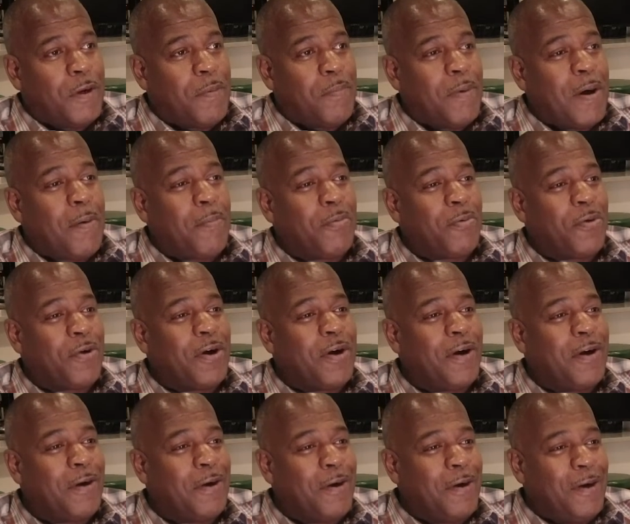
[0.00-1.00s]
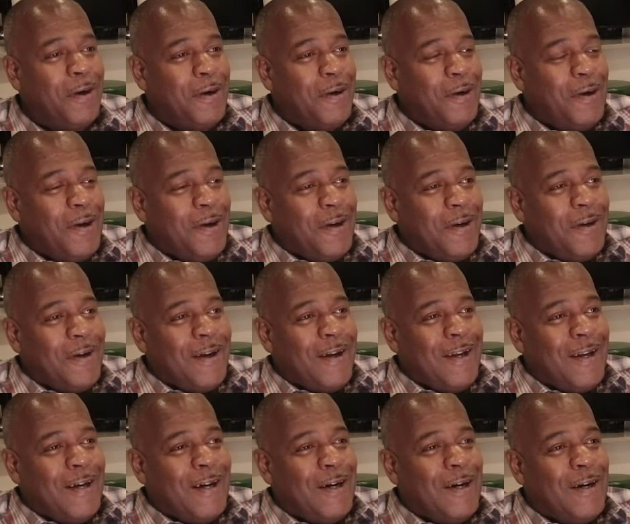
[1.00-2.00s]
My prayer,
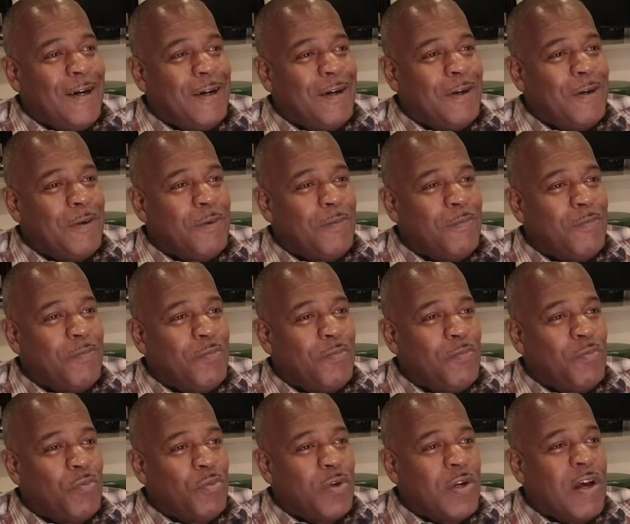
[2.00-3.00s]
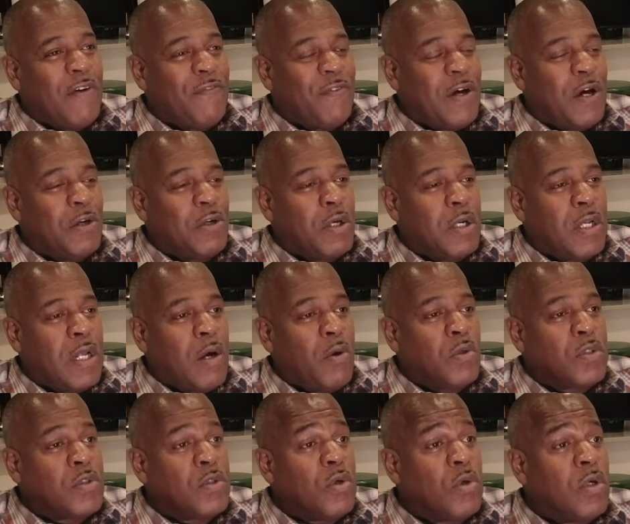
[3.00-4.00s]
when I found out I
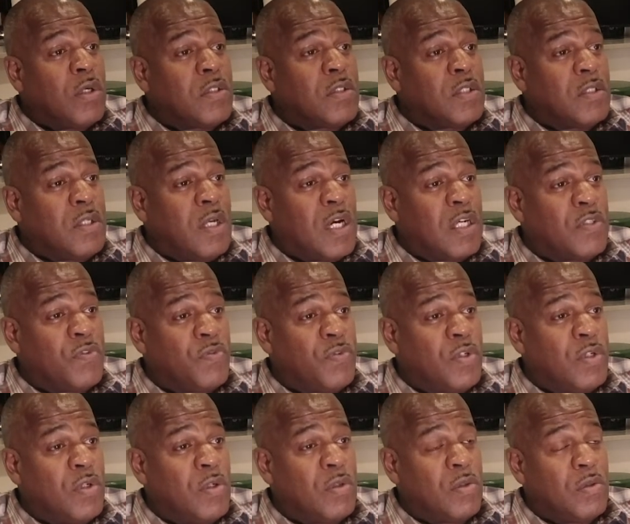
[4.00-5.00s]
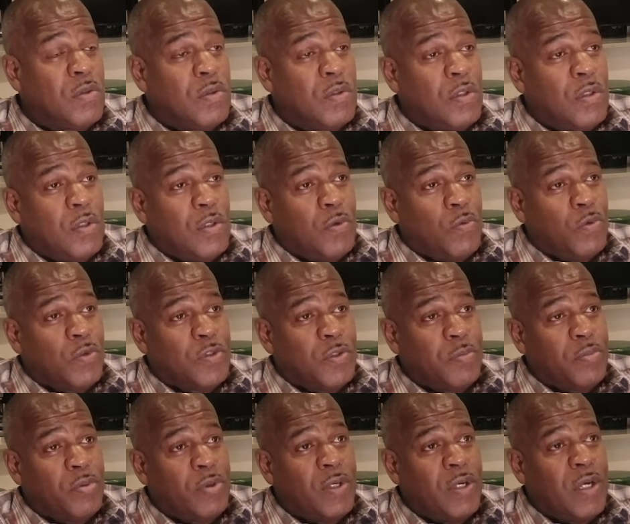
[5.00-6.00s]
was going to Knoxville, was
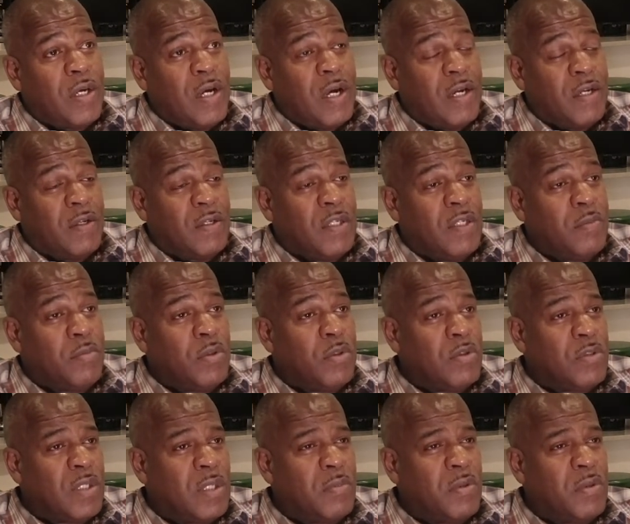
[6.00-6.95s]
a prayer out of Hebrews.